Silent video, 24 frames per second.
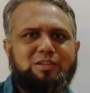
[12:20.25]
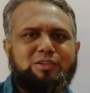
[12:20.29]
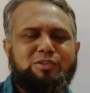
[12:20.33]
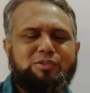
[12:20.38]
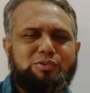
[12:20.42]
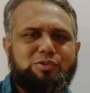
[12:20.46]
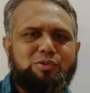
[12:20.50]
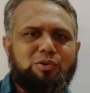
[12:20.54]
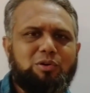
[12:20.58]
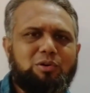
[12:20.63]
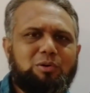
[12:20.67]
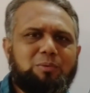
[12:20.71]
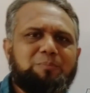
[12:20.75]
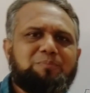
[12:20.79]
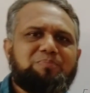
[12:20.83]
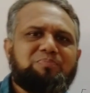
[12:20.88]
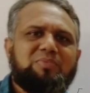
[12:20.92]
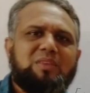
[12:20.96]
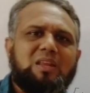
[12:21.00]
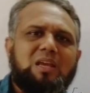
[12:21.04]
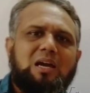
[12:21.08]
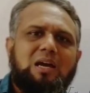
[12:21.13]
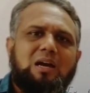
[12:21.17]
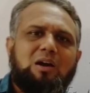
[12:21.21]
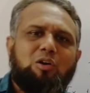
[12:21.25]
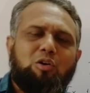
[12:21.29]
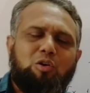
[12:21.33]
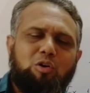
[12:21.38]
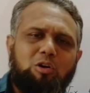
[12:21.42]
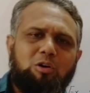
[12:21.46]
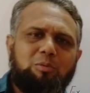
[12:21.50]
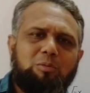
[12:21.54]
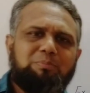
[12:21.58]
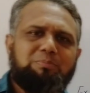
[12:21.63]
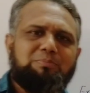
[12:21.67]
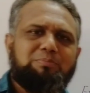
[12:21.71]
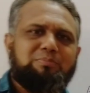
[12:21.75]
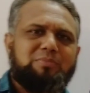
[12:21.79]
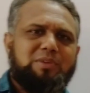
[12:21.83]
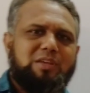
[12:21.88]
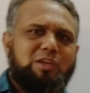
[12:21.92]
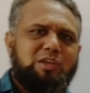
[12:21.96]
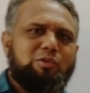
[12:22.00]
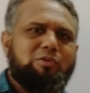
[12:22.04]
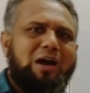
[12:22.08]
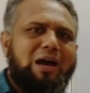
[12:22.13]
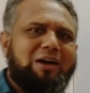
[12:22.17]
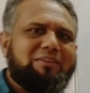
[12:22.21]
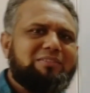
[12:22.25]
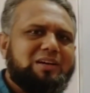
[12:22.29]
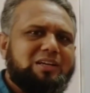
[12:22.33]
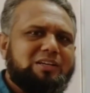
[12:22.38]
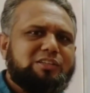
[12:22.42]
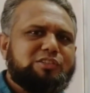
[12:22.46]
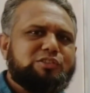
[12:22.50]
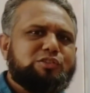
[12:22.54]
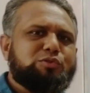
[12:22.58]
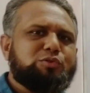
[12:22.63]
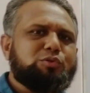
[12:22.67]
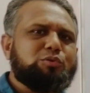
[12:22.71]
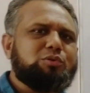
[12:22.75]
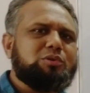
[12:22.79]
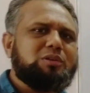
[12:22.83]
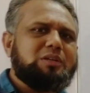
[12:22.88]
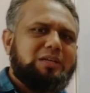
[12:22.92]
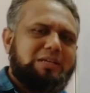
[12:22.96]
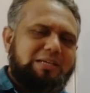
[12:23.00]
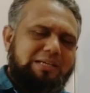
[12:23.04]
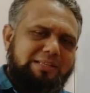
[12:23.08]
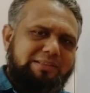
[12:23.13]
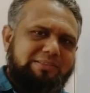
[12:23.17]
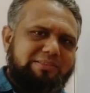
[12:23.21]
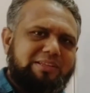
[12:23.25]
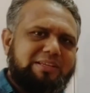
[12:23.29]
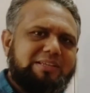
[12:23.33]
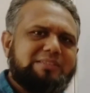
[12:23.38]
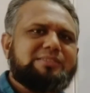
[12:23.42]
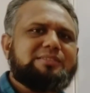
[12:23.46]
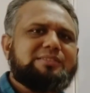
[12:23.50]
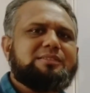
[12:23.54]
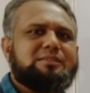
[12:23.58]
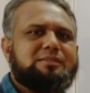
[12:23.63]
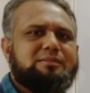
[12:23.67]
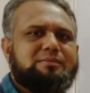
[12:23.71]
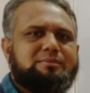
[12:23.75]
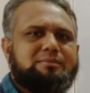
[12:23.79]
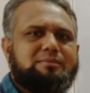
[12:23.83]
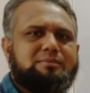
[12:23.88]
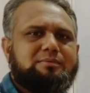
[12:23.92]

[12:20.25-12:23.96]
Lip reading: So hope you have understood this